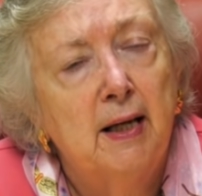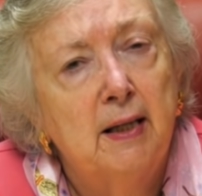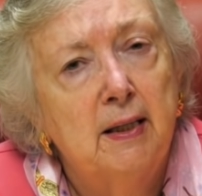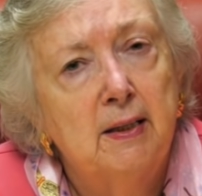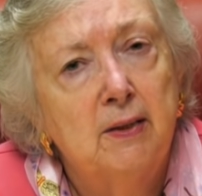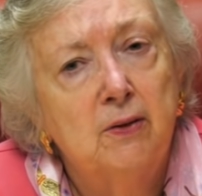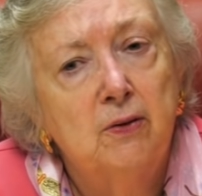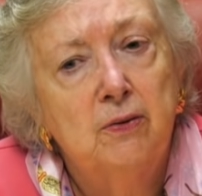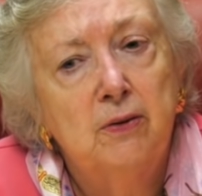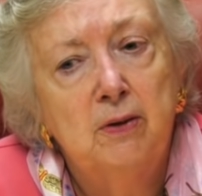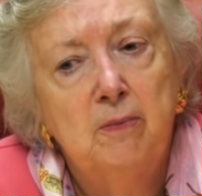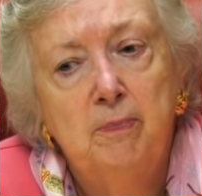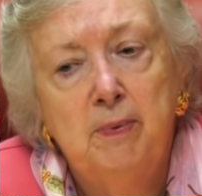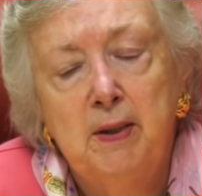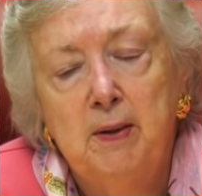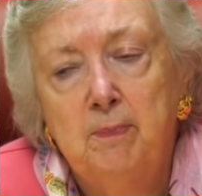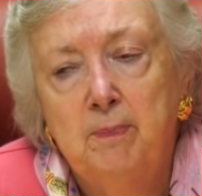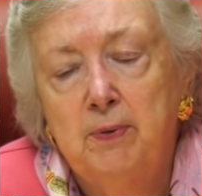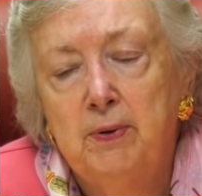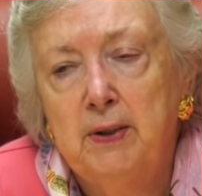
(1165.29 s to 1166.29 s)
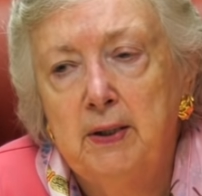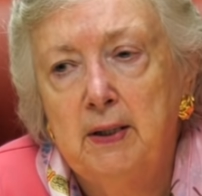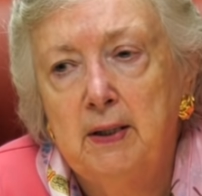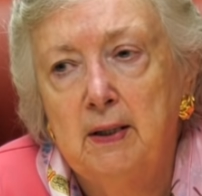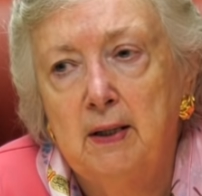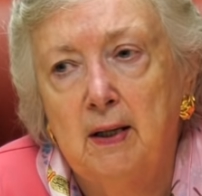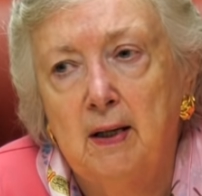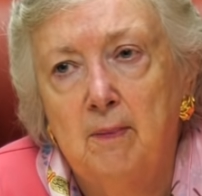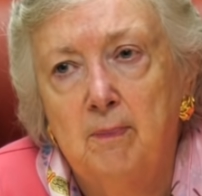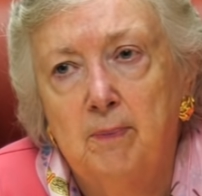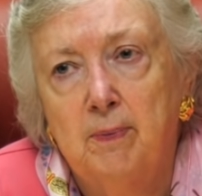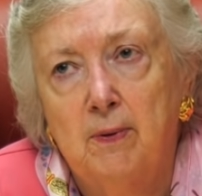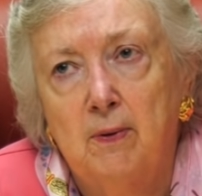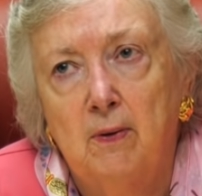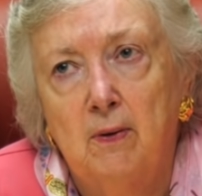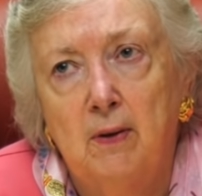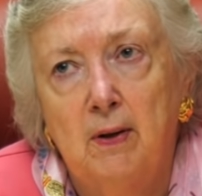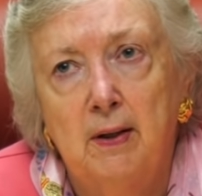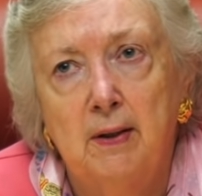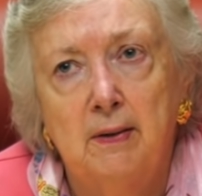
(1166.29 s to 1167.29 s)
and it could be putting
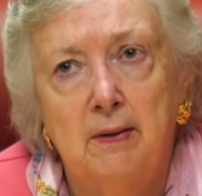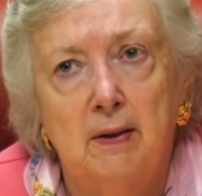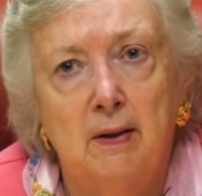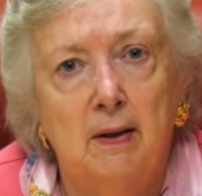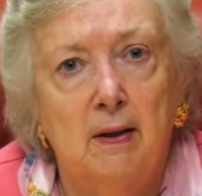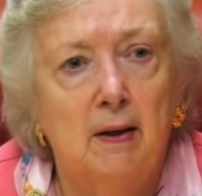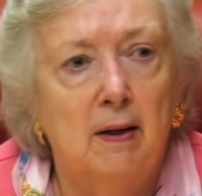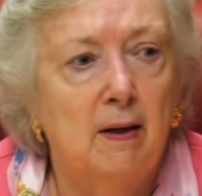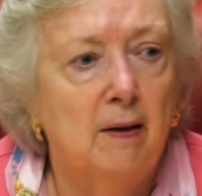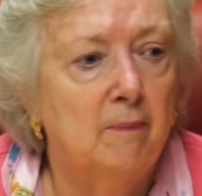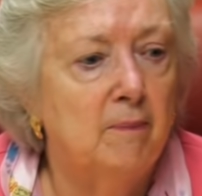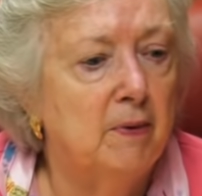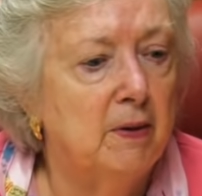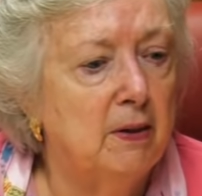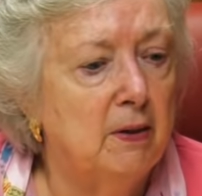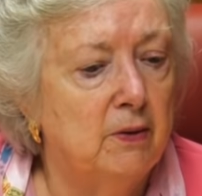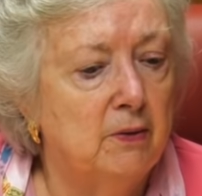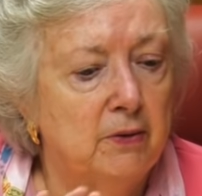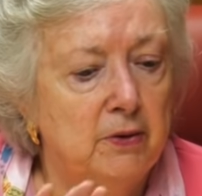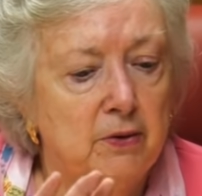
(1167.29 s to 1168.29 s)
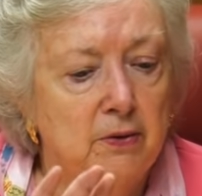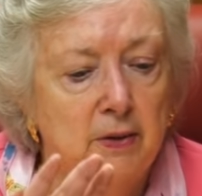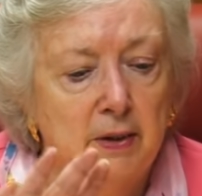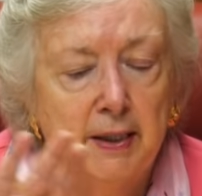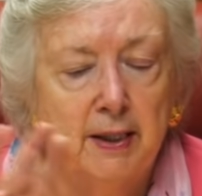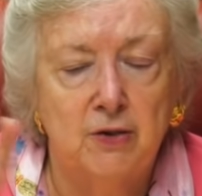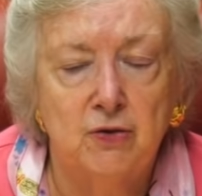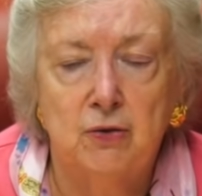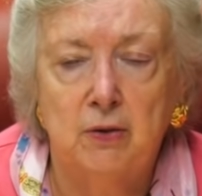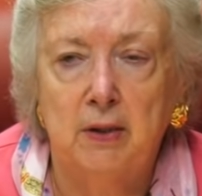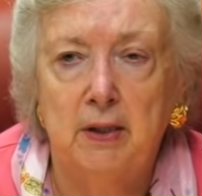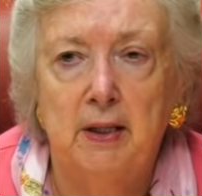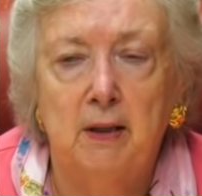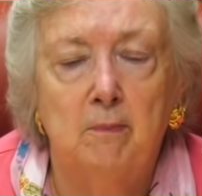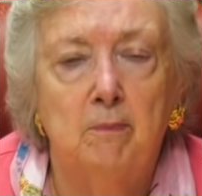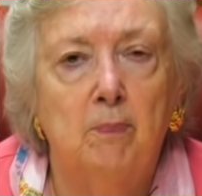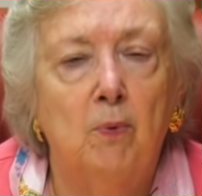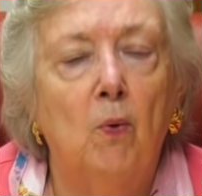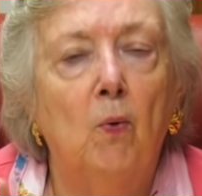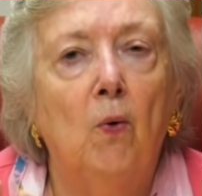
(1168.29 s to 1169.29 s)
up on you know, your
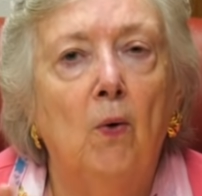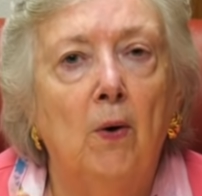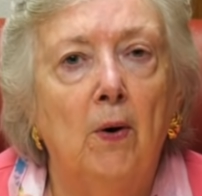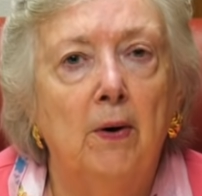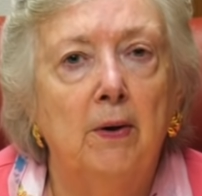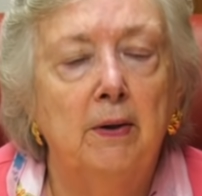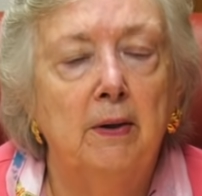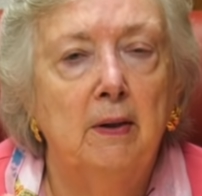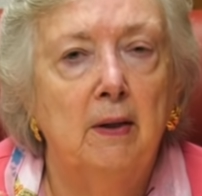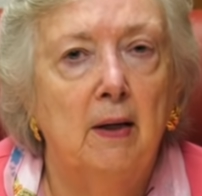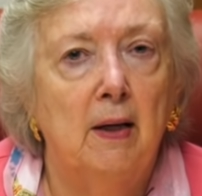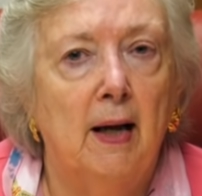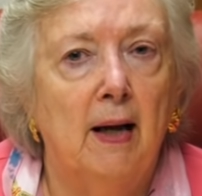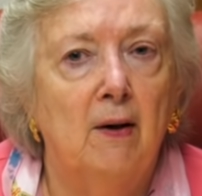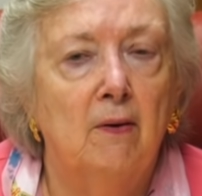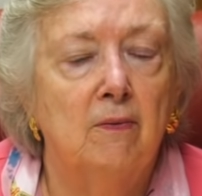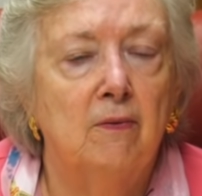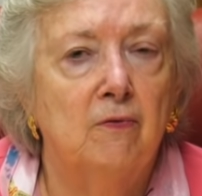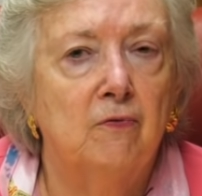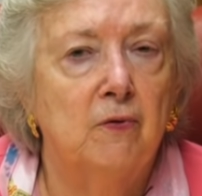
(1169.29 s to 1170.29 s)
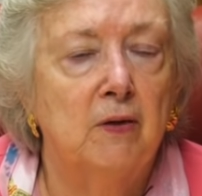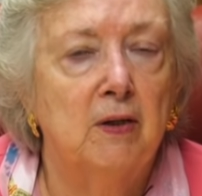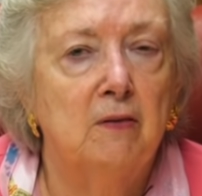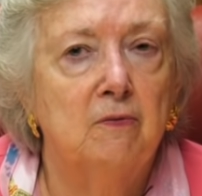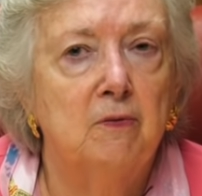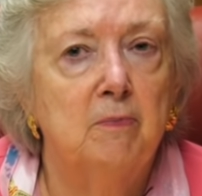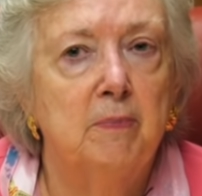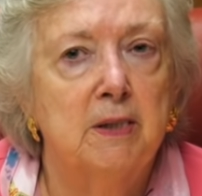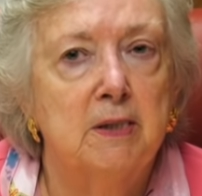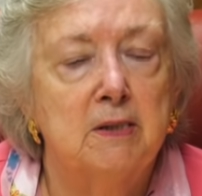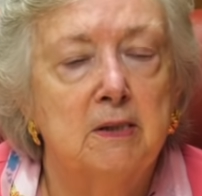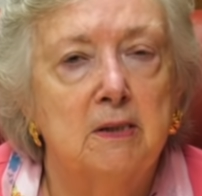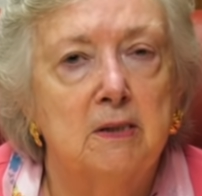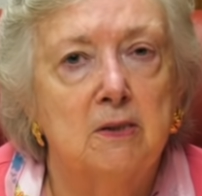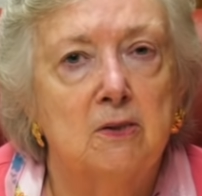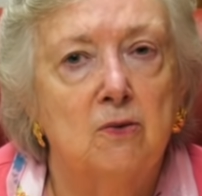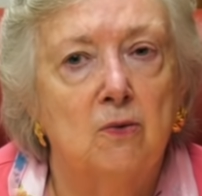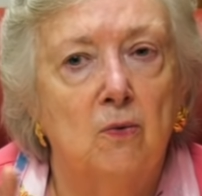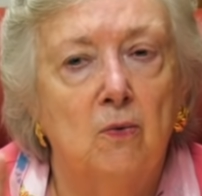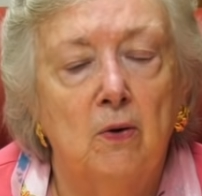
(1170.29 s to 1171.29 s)
electronic board out in front of a
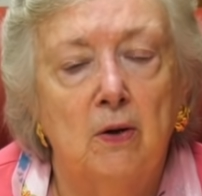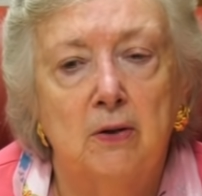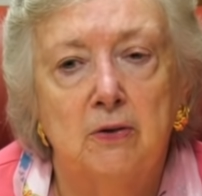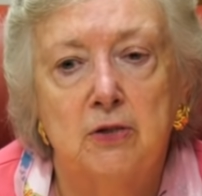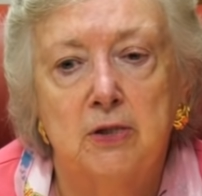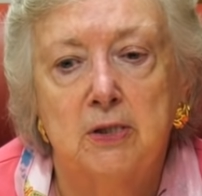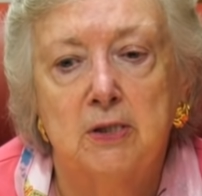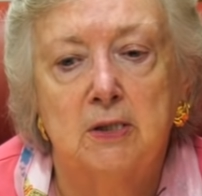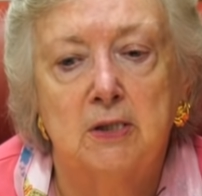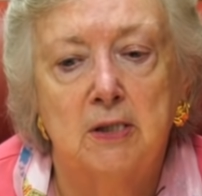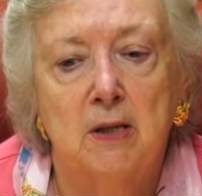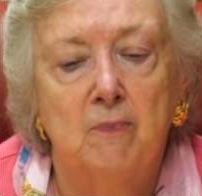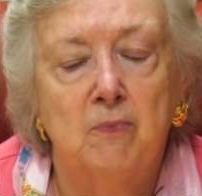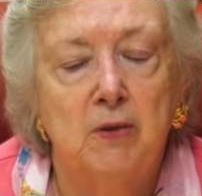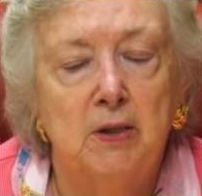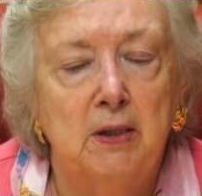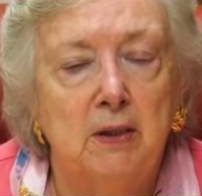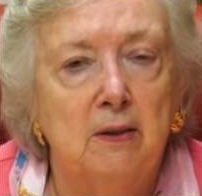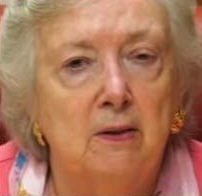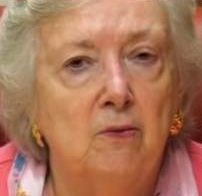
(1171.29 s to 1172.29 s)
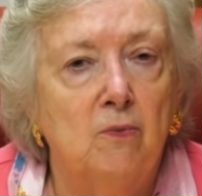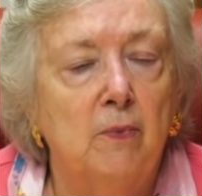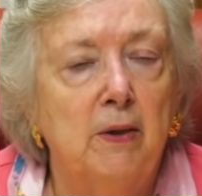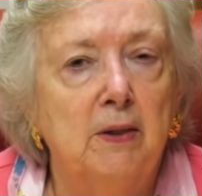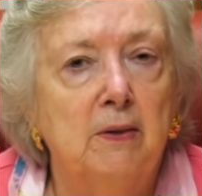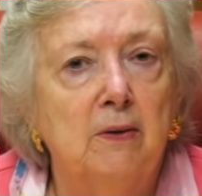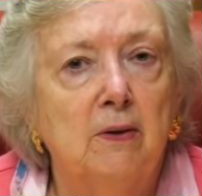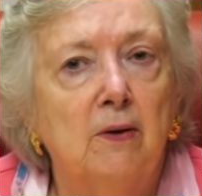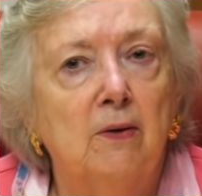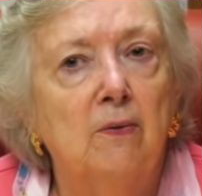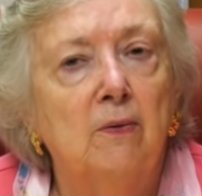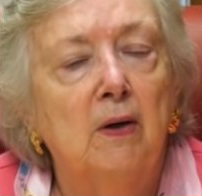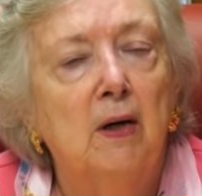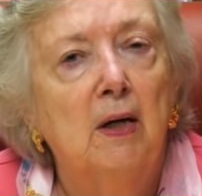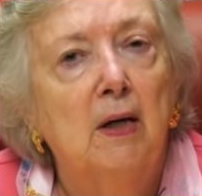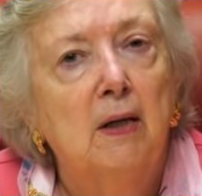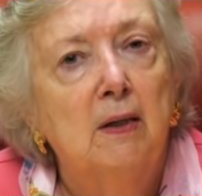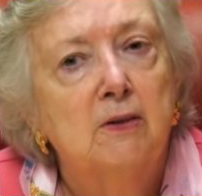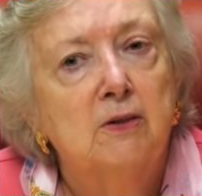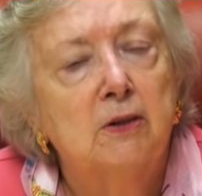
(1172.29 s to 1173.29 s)
business, or just something in the window
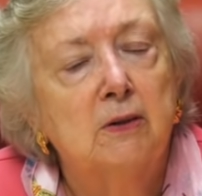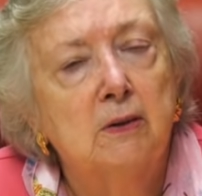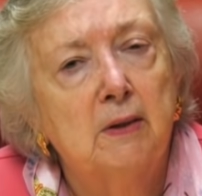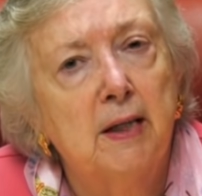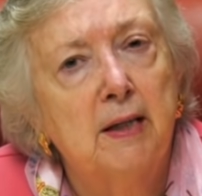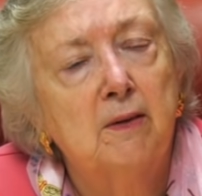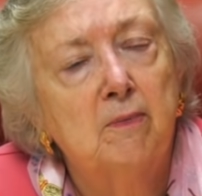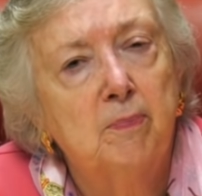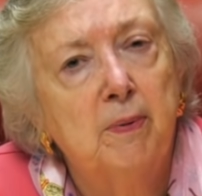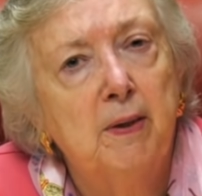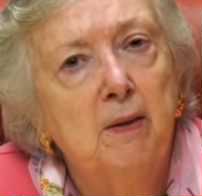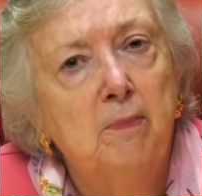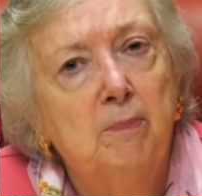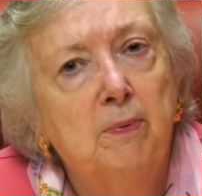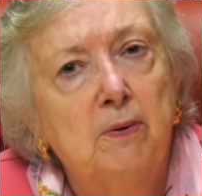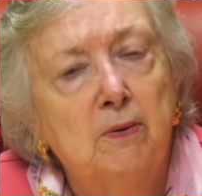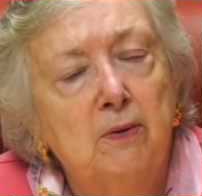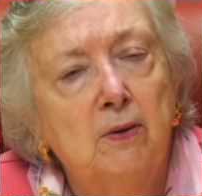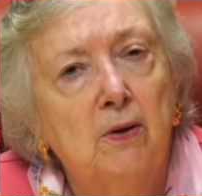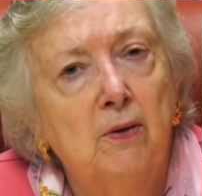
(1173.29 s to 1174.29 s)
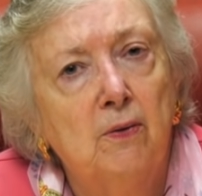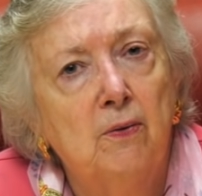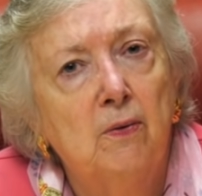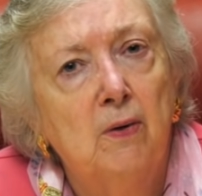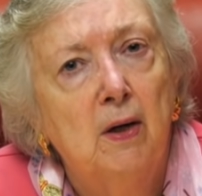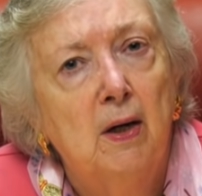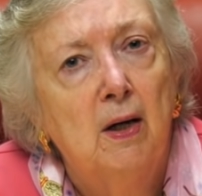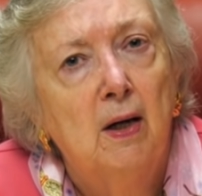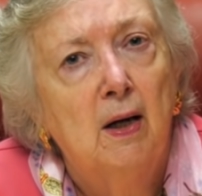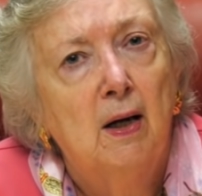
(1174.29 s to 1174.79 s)
to let people know.